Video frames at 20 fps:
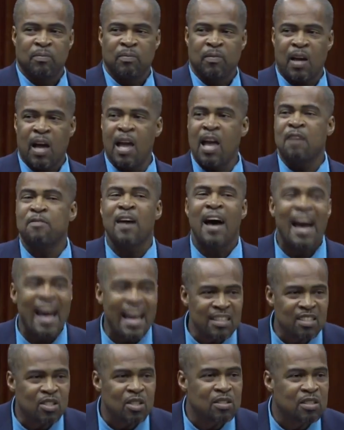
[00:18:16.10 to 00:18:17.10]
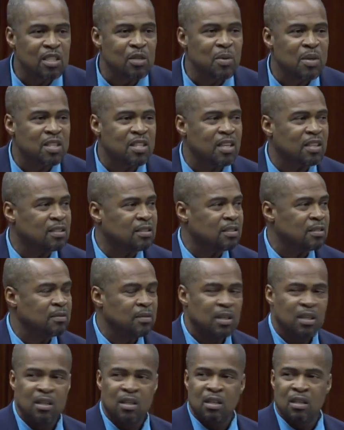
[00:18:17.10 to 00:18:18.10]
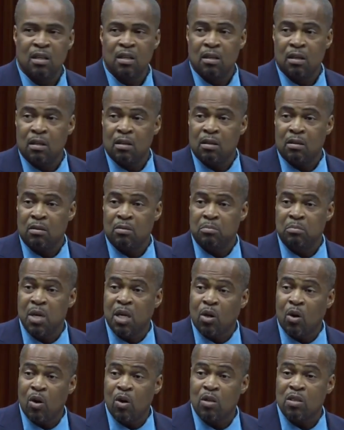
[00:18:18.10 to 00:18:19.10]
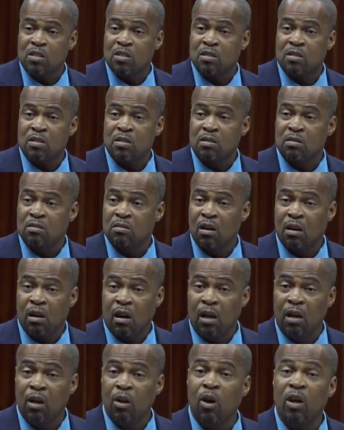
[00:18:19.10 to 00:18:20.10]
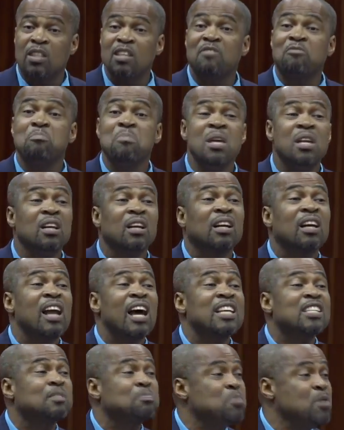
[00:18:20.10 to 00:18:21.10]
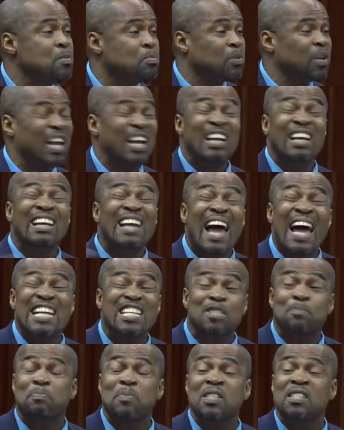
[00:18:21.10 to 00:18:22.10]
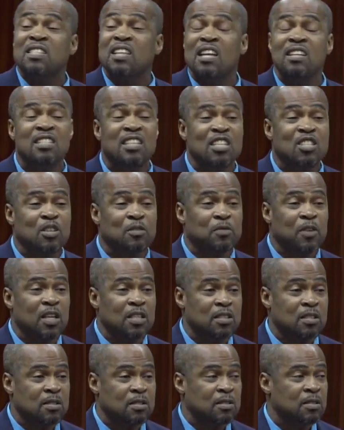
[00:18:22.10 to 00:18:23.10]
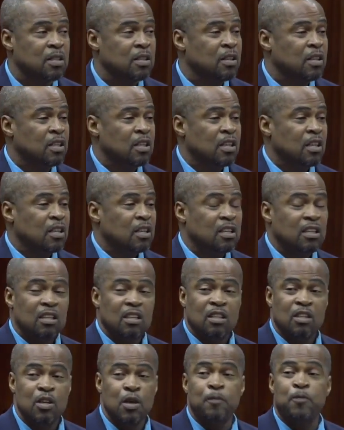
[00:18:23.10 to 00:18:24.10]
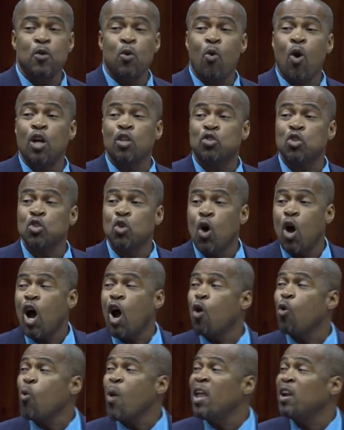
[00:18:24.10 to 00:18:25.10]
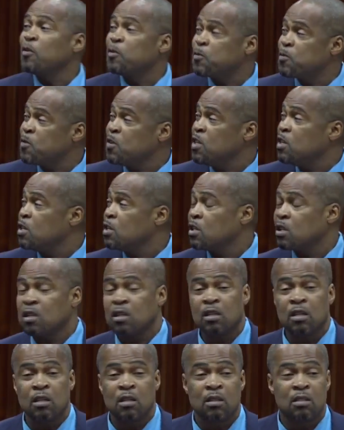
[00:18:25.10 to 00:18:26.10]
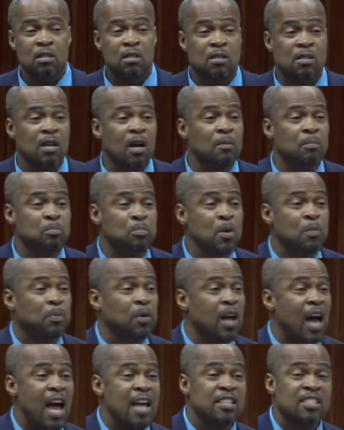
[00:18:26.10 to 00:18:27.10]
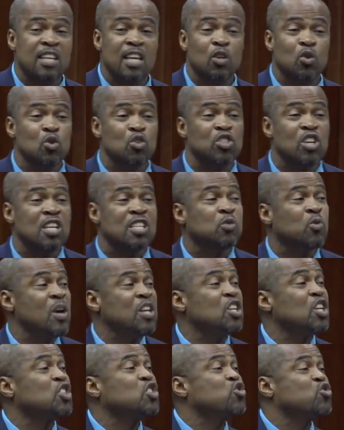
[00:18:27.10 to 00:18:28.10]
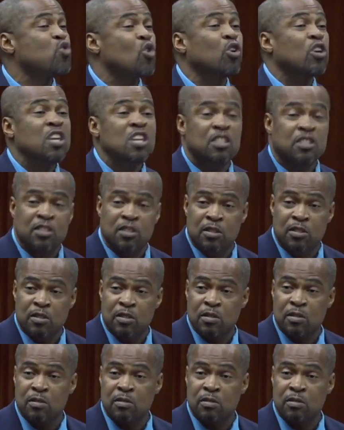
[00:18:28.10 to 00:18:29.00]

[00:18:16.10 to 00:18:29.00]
I have had to deal with it because a lot of middle-class people, a large percentage of us, if you want to know how wealthy some people are in St. Lucia, is when the stroke hits.